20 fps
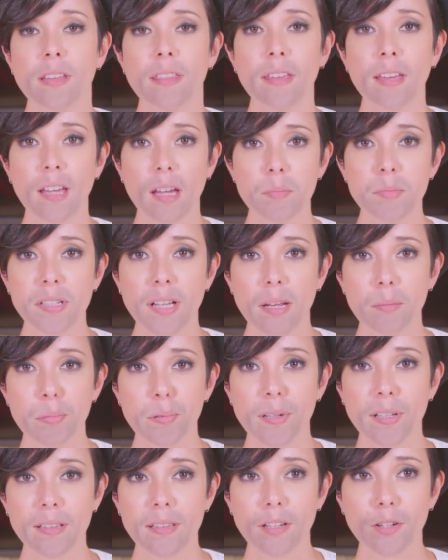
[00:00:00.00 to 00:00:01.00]
I think I'm done
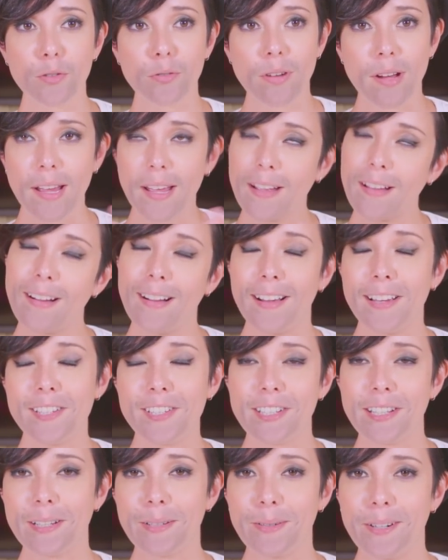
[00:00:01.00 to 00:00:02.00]
putting the grey
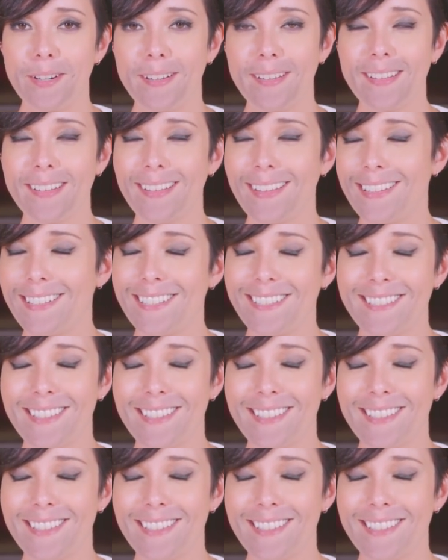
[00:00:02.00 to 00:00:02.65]
eyeshadow on.